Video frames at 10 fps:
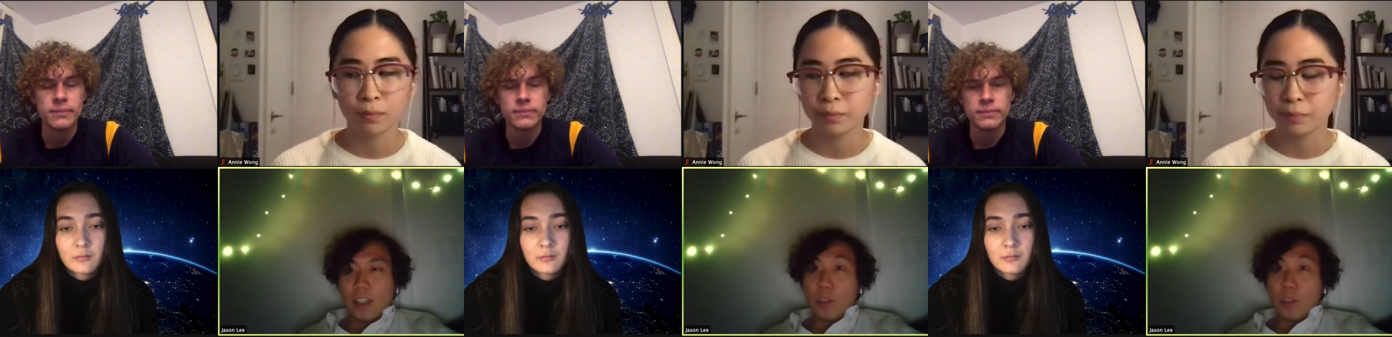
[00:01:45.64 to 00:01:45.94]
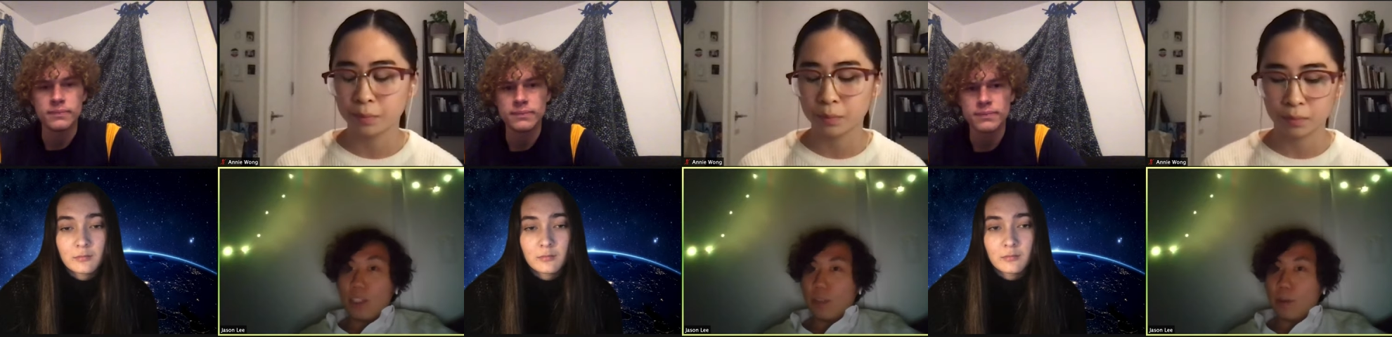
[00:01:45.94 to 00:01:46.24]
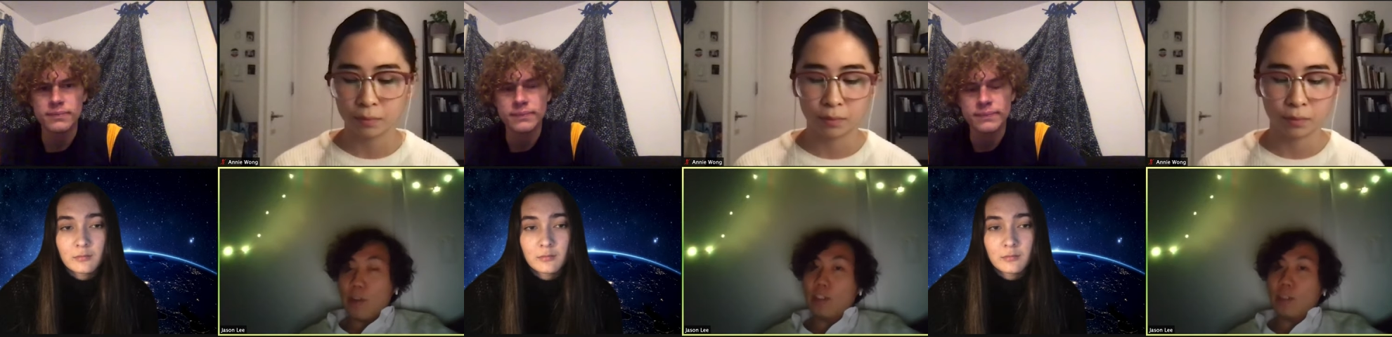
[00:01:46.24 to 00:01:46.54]
Speaker 1: This was
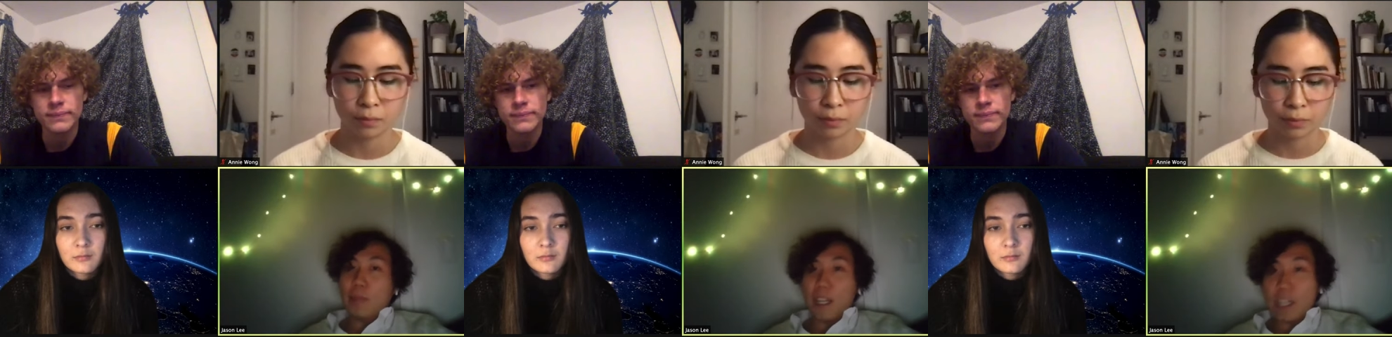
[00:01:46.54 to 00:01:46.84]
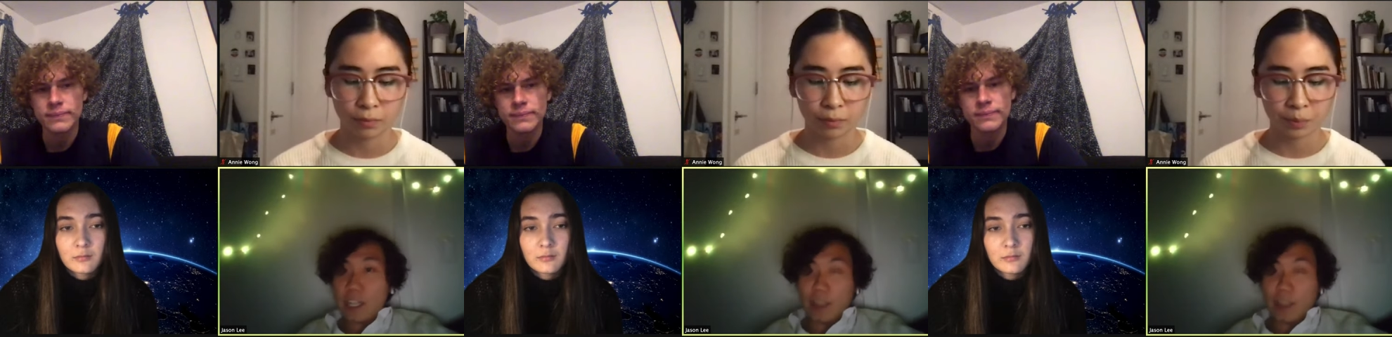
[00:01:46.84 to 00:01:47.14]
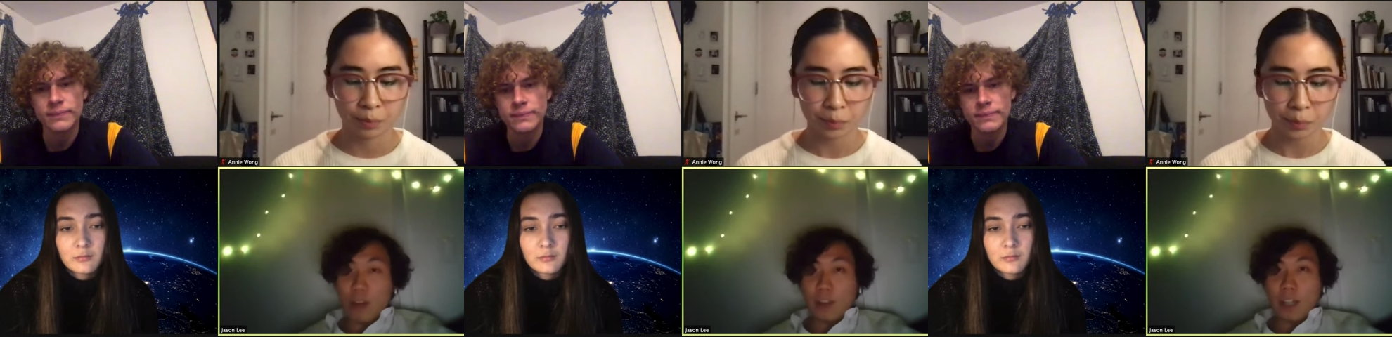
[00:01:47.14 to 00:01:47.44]
supposed to be an easy
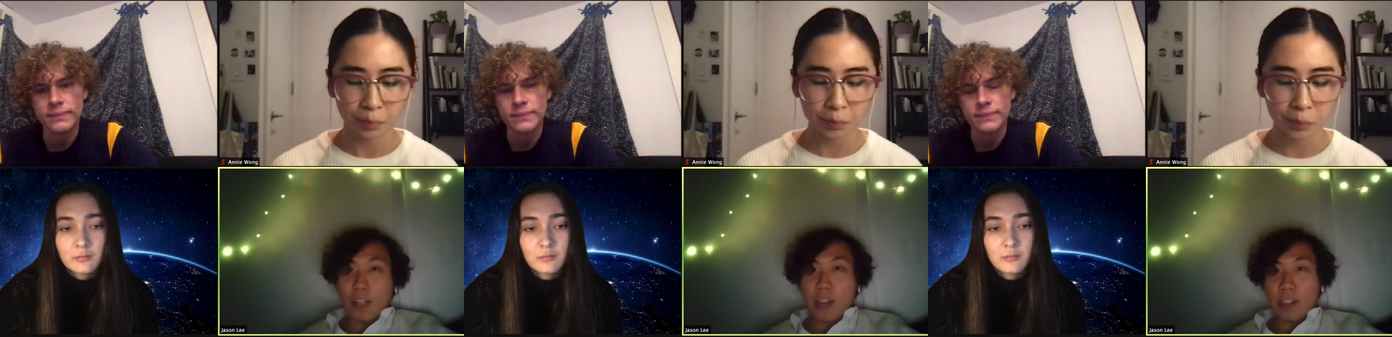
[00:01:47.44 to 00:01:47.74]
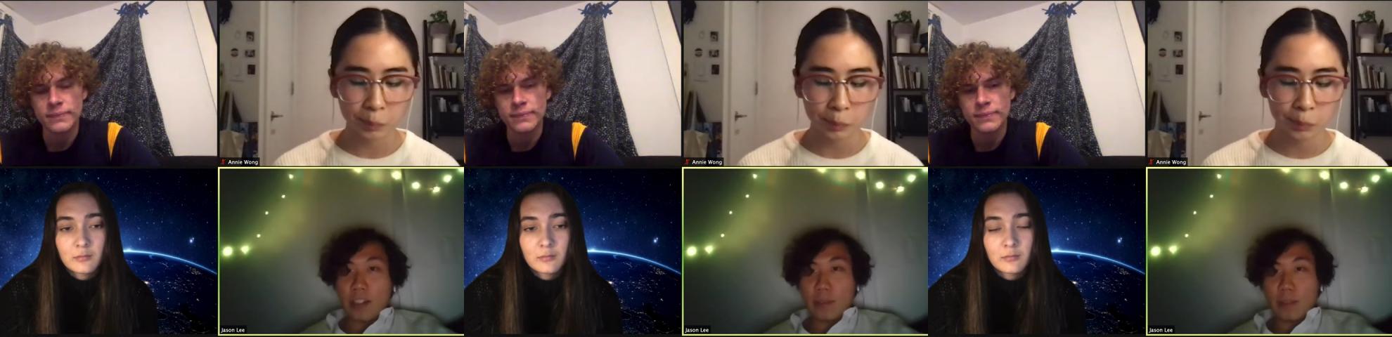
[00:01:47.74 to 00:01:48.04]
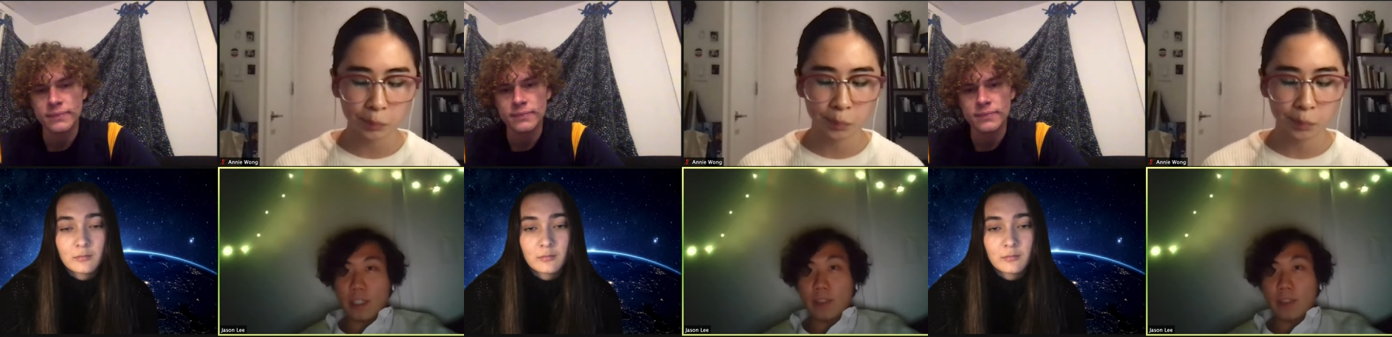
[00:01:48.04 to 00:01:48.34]
breath class,
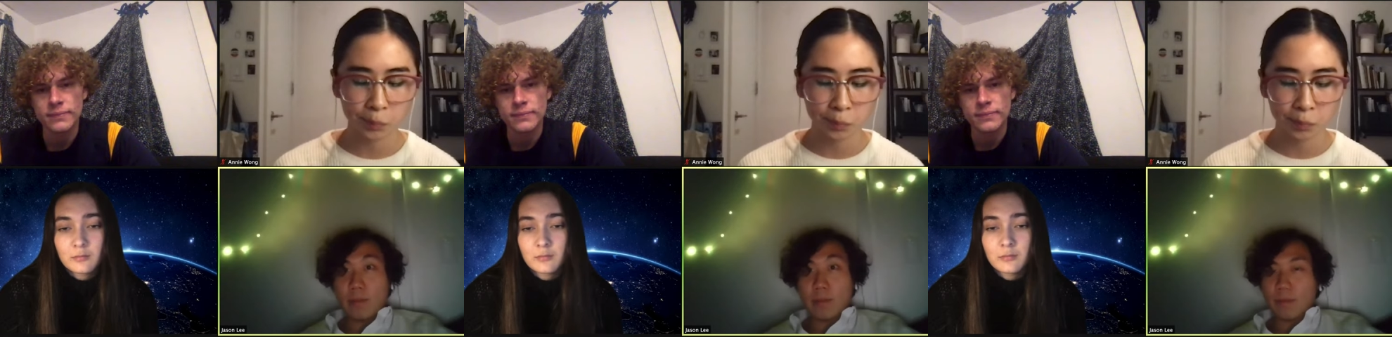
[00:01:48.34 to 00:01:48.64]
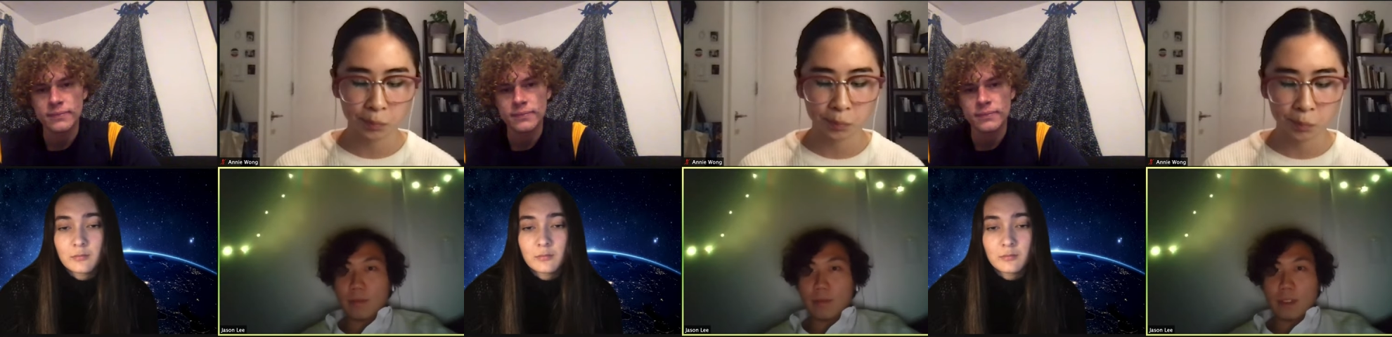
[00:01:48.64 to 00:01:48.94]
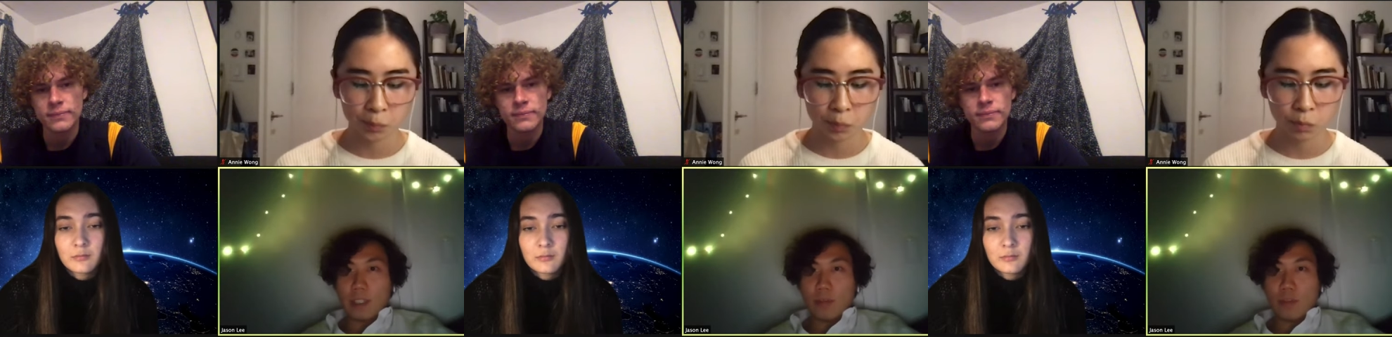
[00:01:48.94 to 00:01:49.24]
but
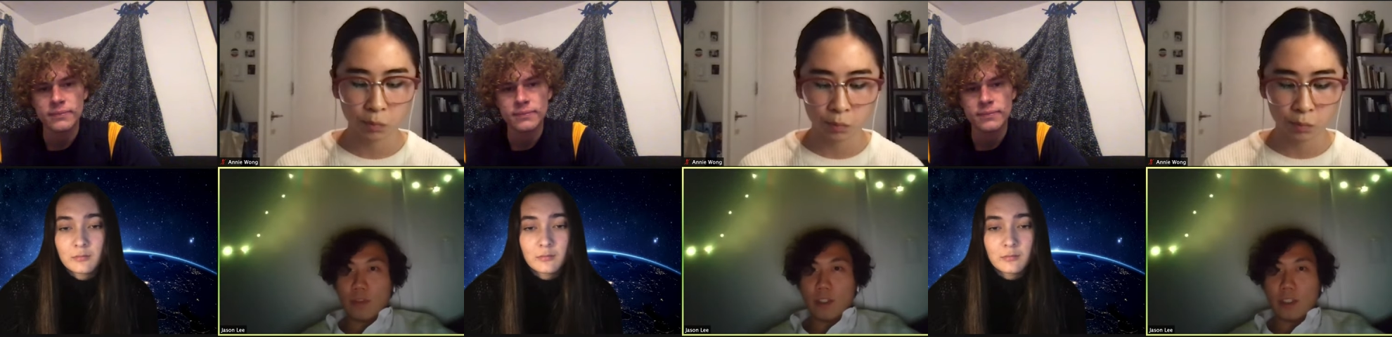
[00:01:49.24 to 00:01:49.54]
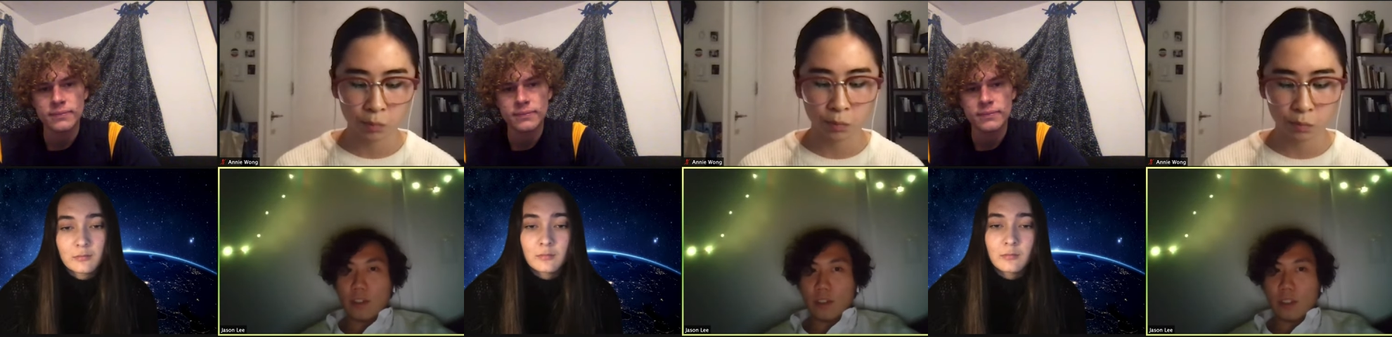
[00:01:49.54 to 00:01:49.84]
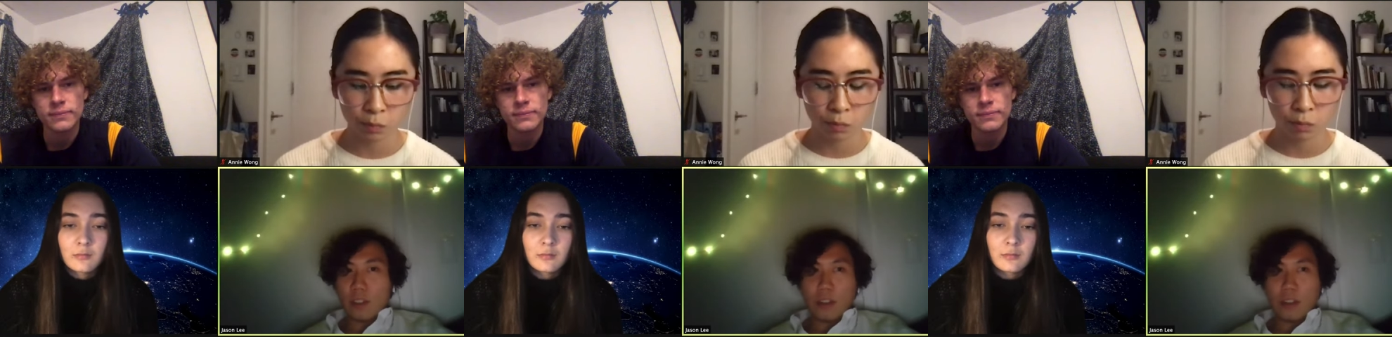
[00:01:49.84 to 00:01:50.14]
this professor
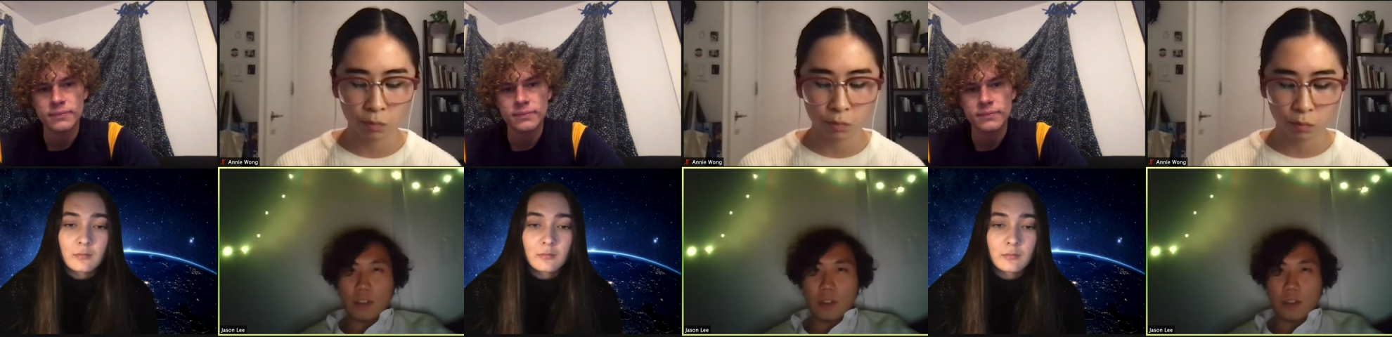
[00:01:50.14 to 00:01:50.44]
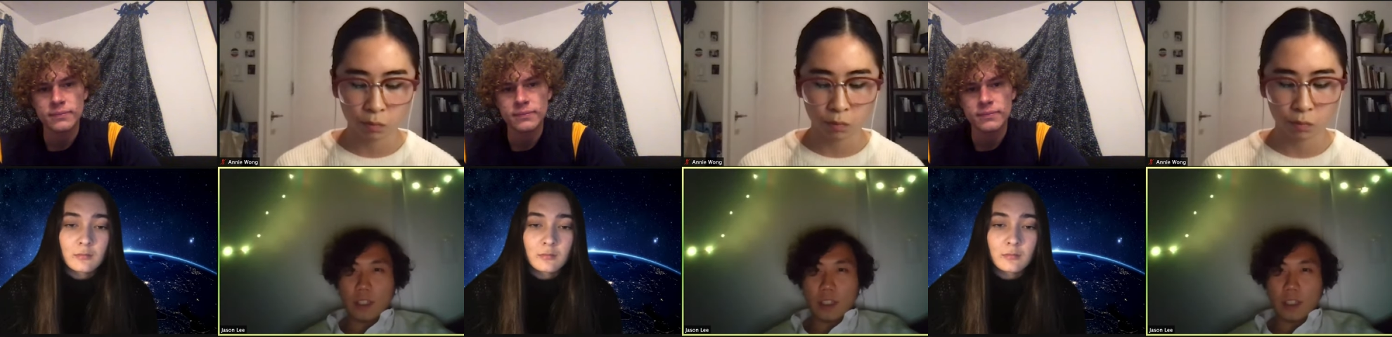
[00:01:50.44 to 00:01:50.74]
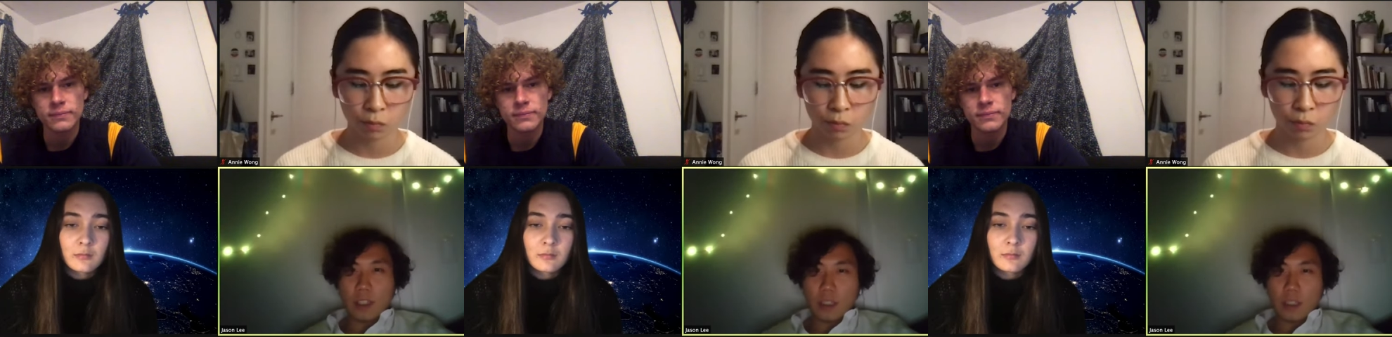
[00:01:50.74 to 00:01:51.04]
is so strict.